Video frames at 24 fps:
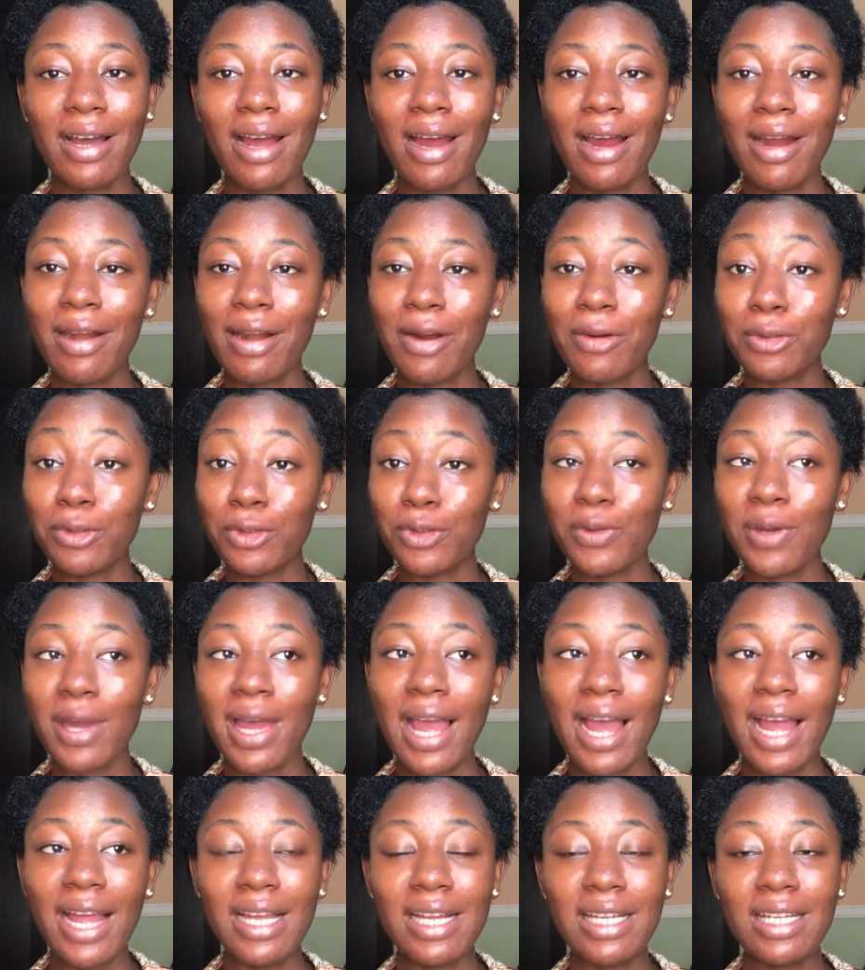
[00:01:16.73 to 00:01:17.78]
around
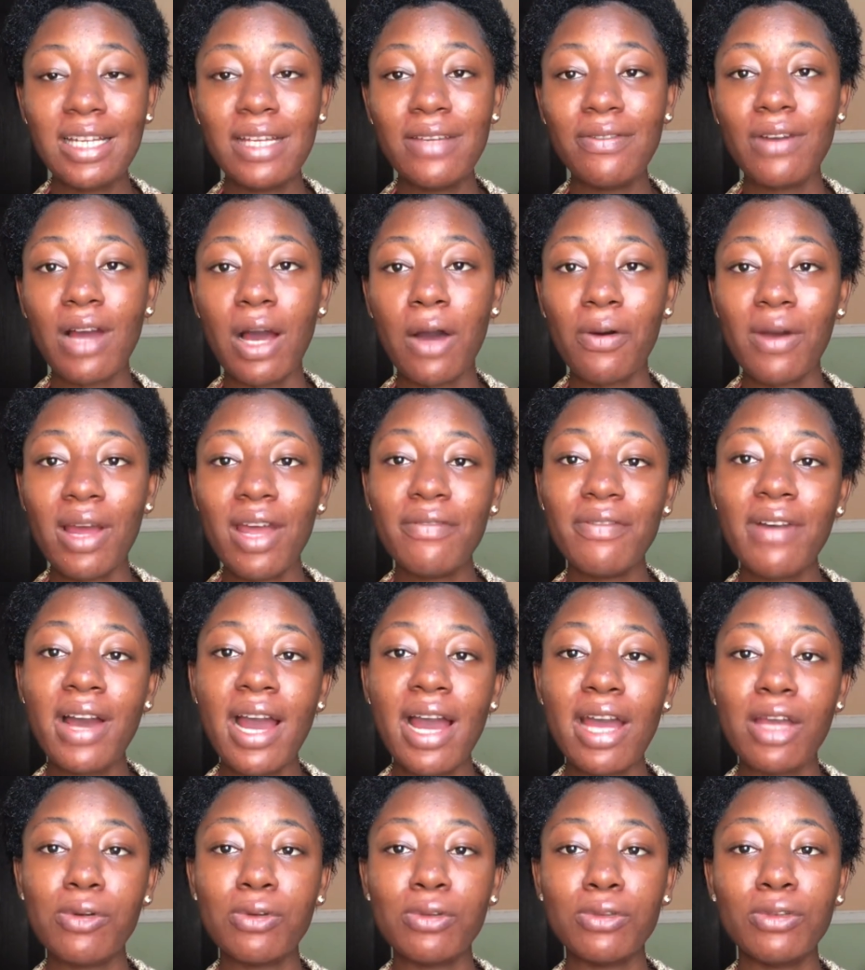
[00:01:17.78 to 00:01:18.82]
where I live. However,
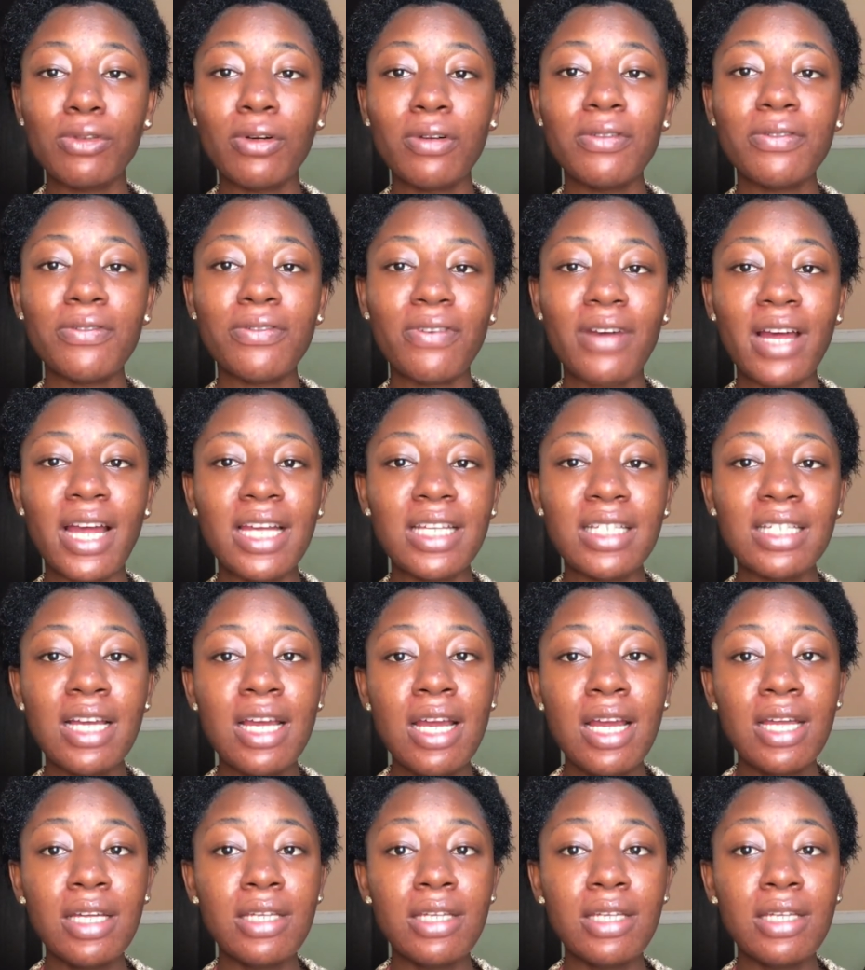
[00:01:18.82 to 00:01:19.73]
I could not find